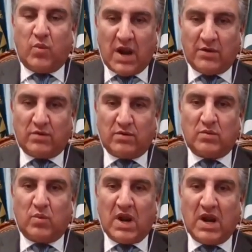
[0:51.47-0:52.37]

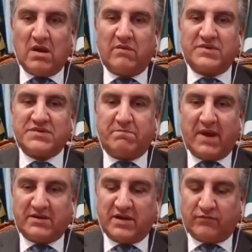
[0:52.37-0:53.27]
well-known,
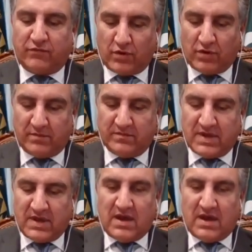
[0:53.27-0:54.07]
well-respected forum.